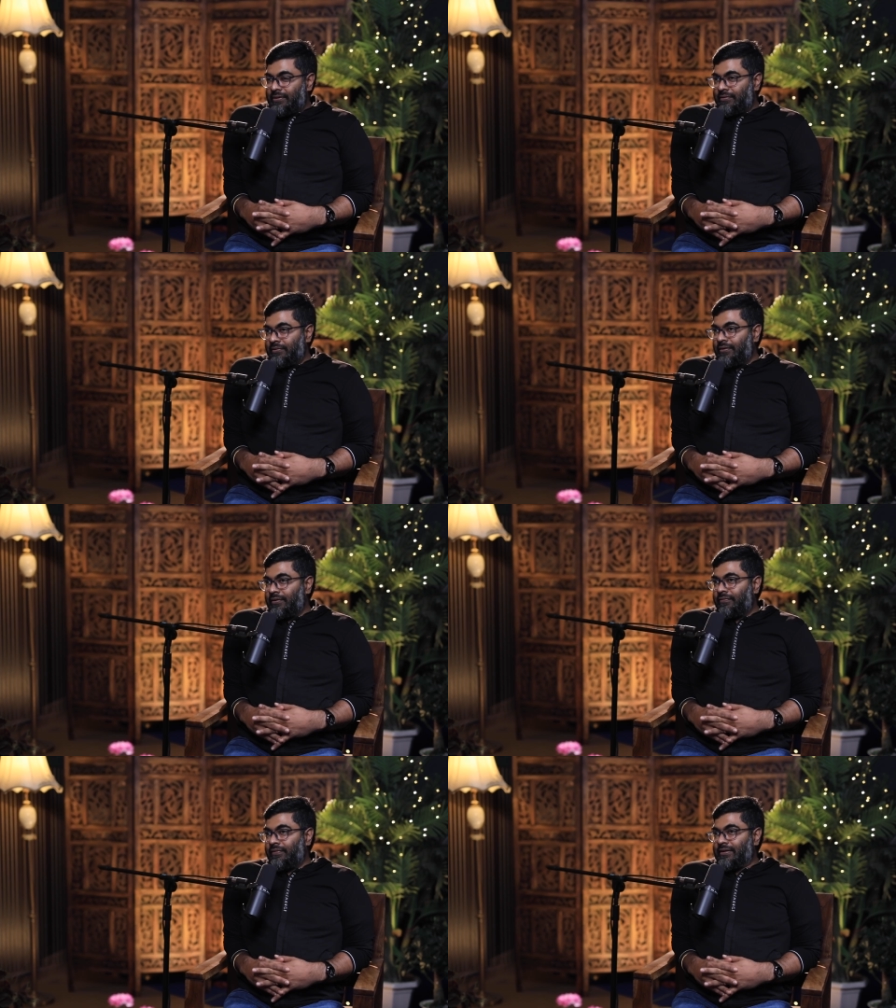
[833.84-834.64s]

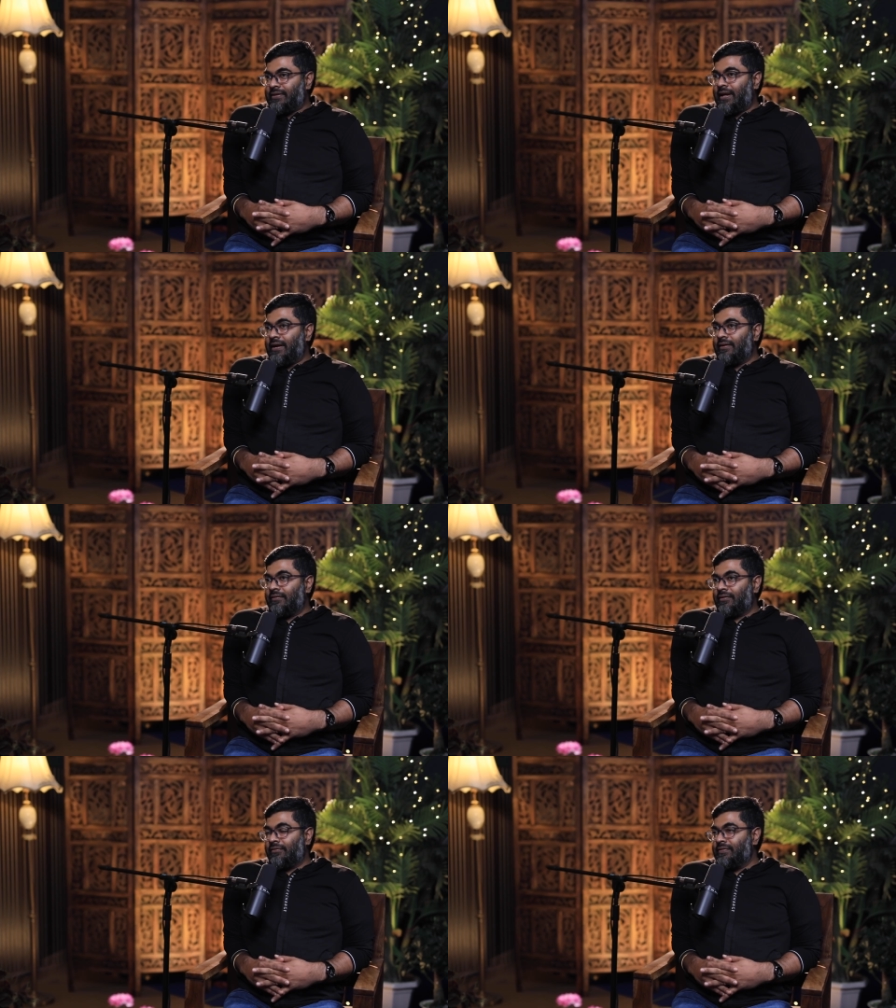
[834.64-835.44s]
mature
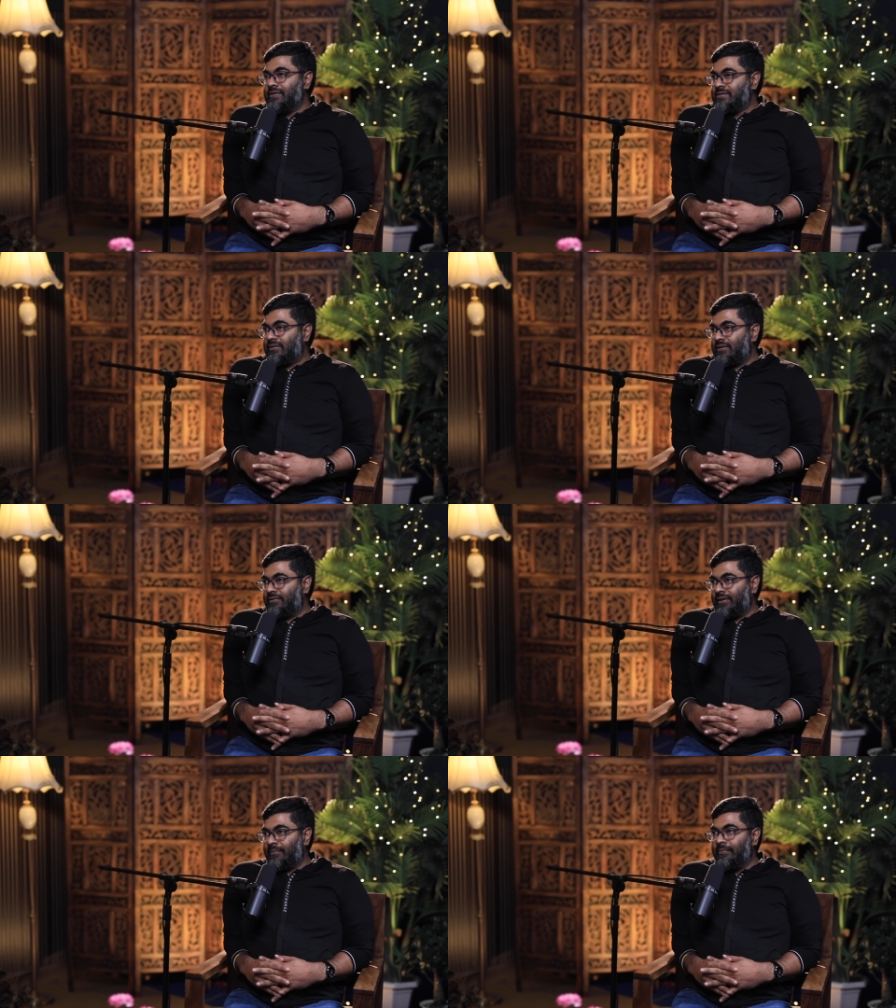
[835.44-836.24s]
functionalities or features
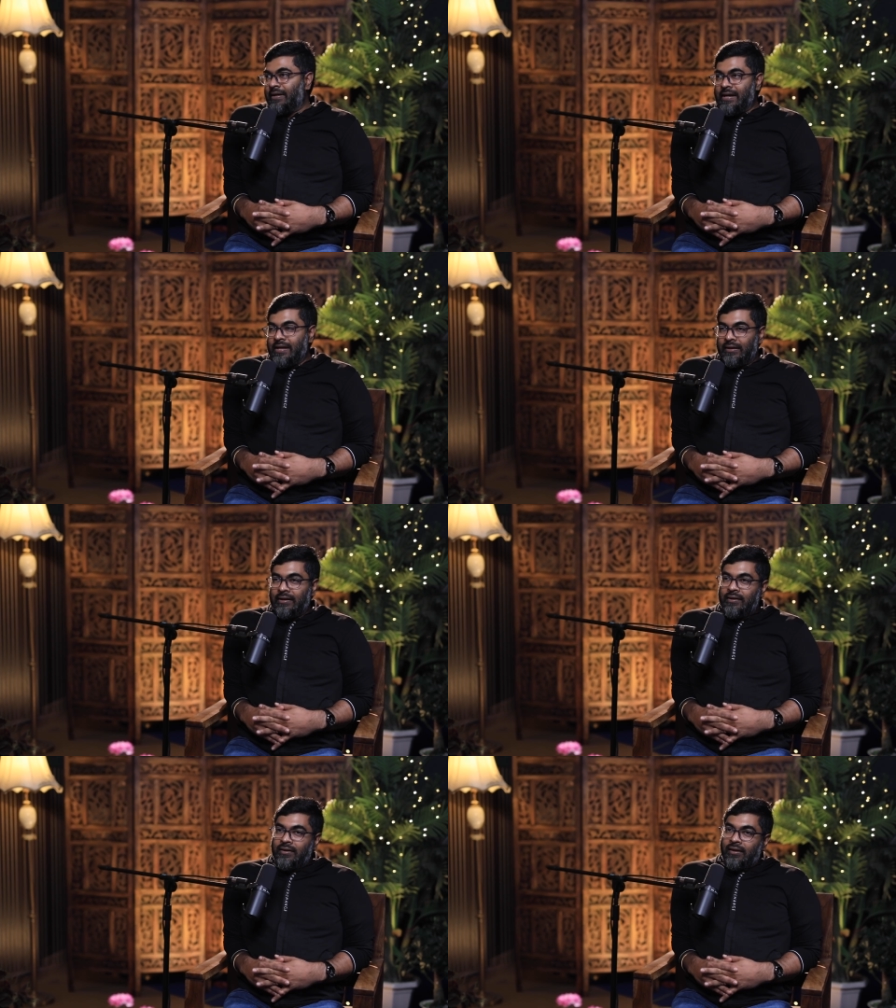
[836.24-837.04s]
that we are building
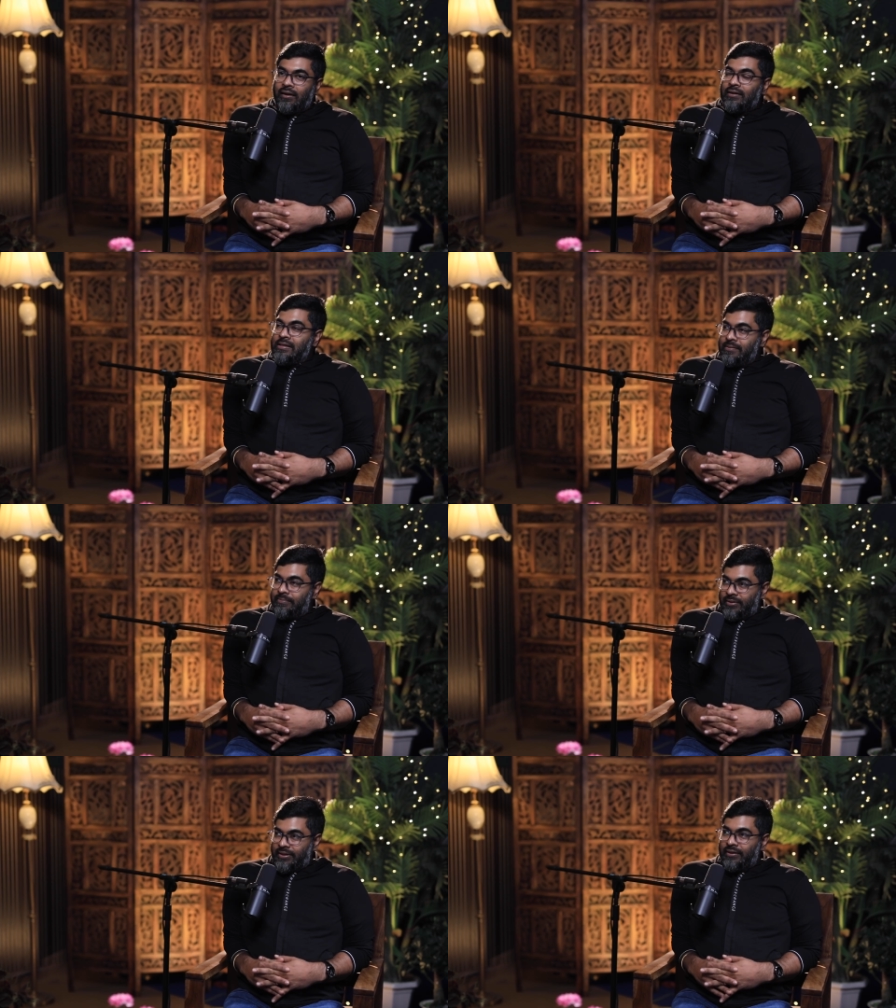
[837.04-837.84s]
in the
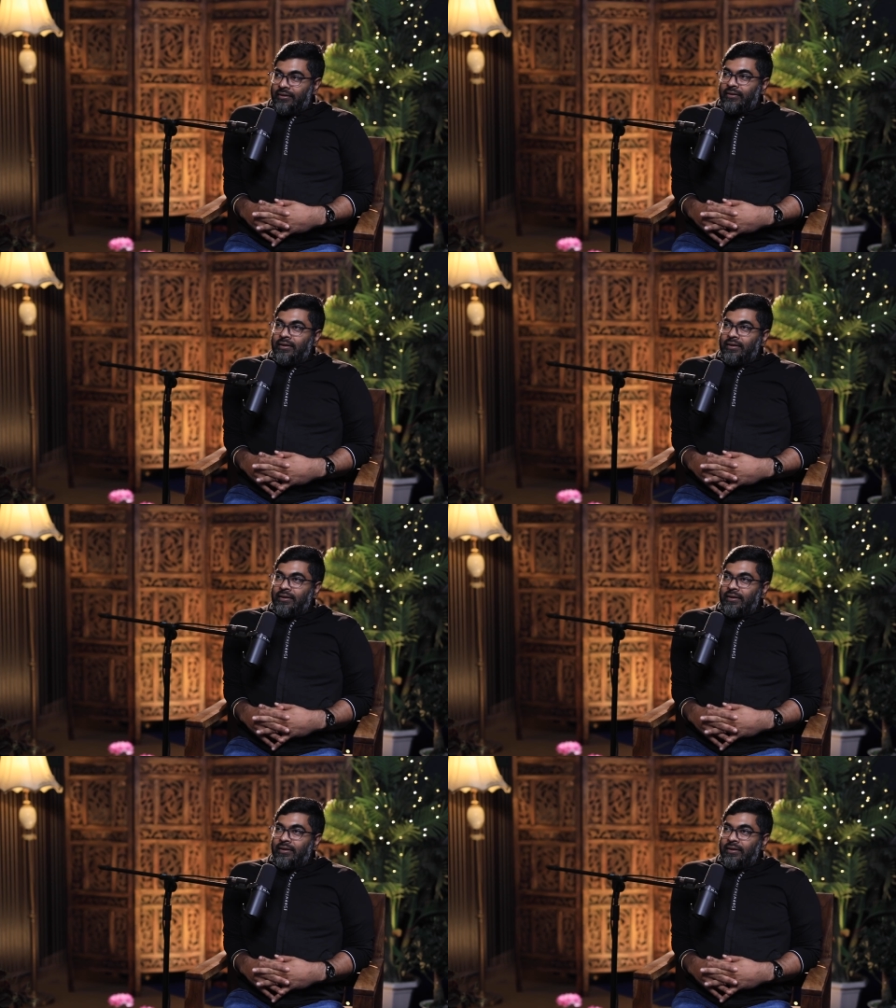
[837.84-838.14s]
product,